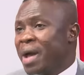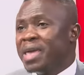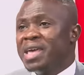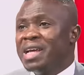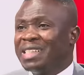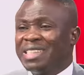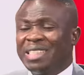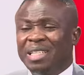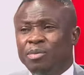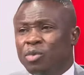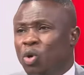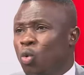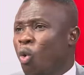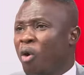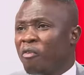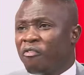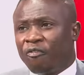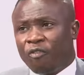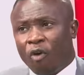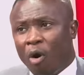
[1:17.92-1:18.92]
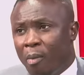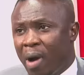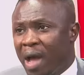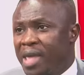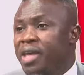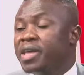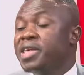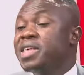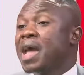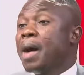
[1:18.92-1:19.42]
But your team no a former
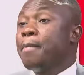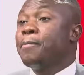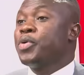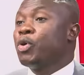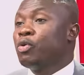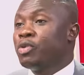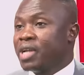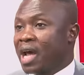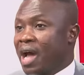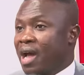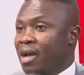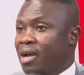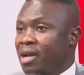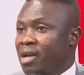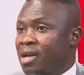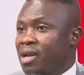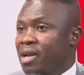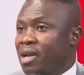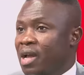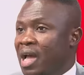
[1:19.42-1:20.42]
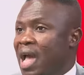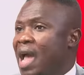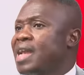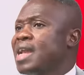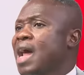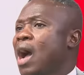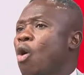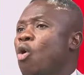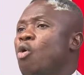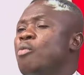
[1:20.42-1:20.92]
year builder.
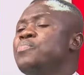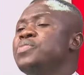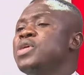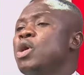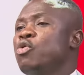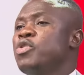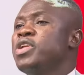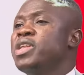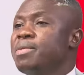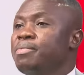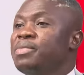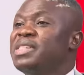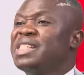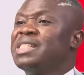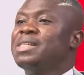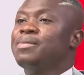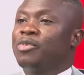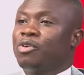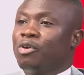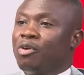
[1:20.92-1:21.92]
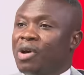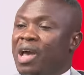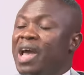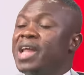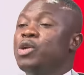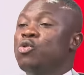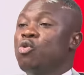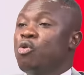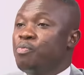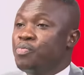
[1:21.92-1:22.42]
And I obey a new team, no,
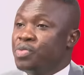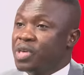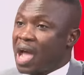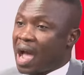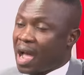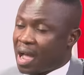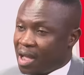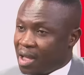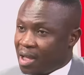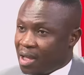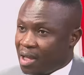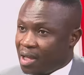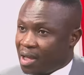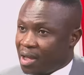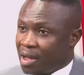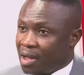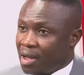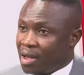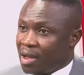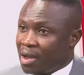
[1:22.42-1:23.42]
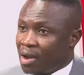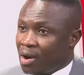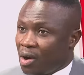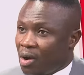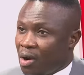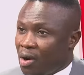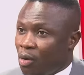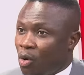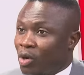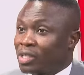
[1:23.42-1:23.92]
and you obey a
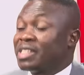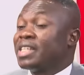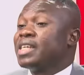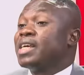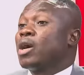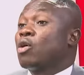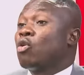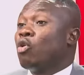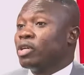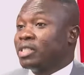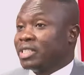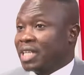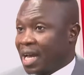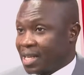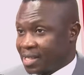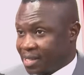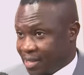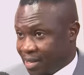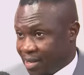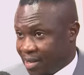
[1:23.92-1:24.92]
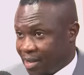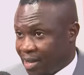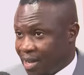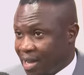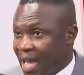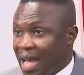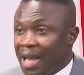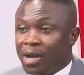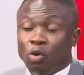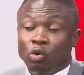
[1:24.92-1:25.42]
or tell your coach, I say,
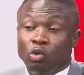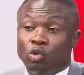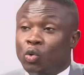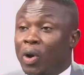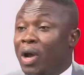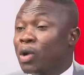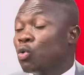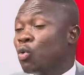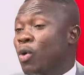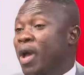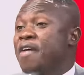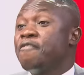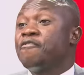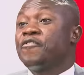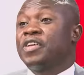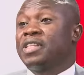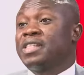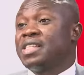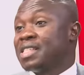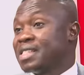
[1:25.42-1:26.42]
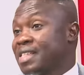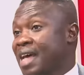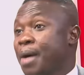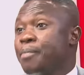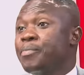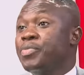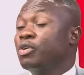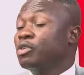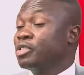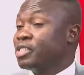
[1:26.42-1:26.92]
and Otuado FTS
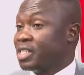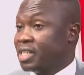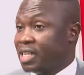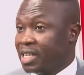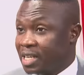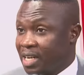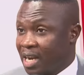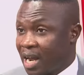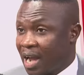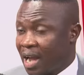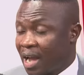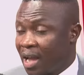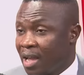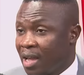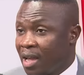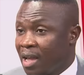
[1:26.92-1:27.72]
are built in Nina.